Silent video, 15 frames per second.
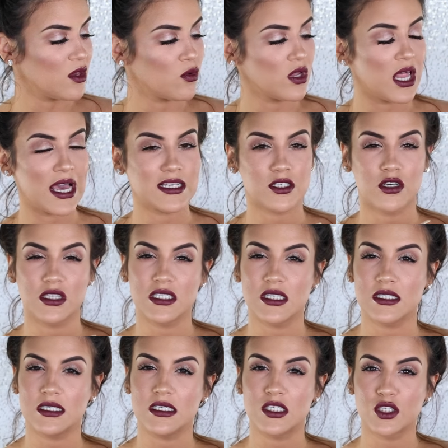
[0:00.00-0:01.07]
Equalizer. This
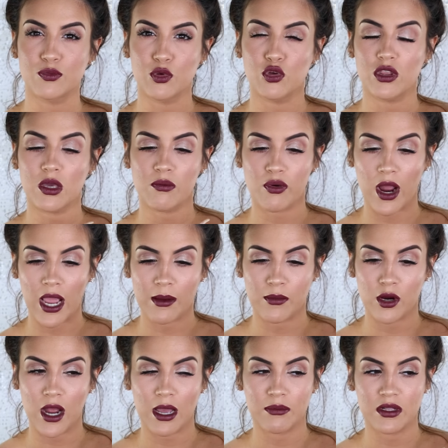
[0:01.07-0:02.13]
is the smoothing
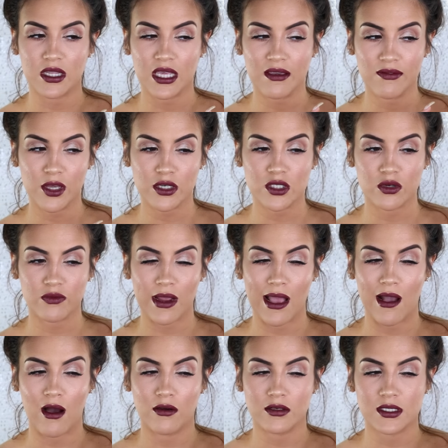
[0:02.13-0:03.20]
primer. I believe there's
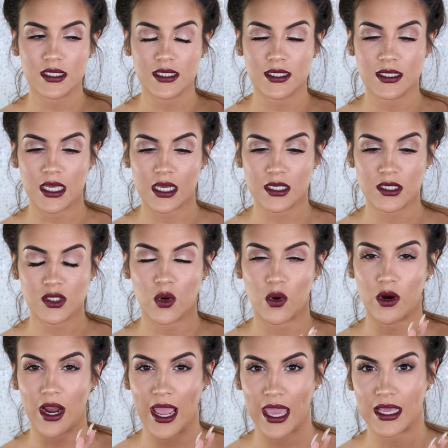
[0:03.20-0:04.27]
around six
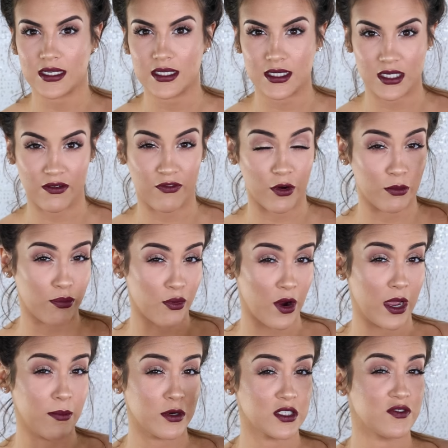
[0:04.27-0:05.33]
or eight different
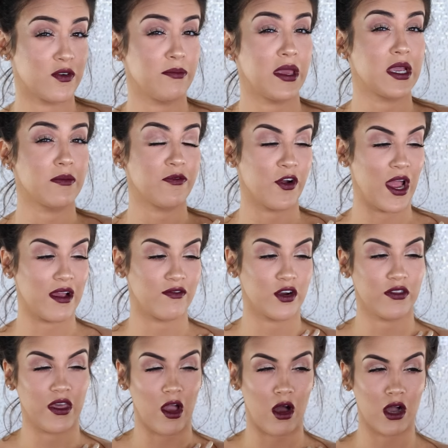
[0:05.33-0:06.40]
primers from Make Up For
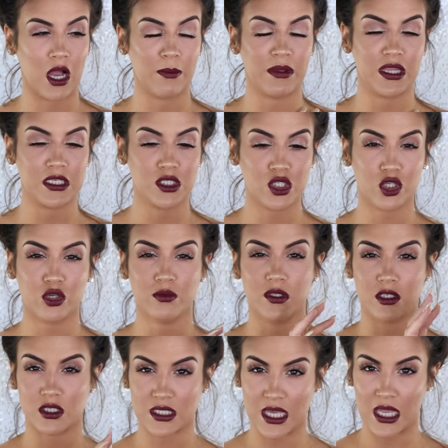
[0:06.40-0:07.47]
Ever. They all come in these tubes.
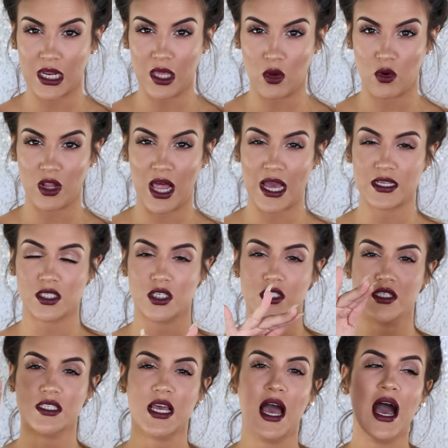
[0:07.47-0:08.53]
They're skin
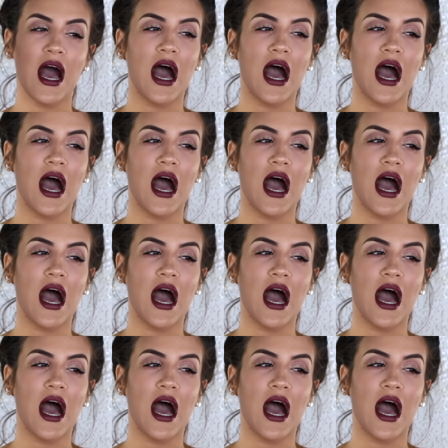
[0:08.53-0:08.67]
equalizers.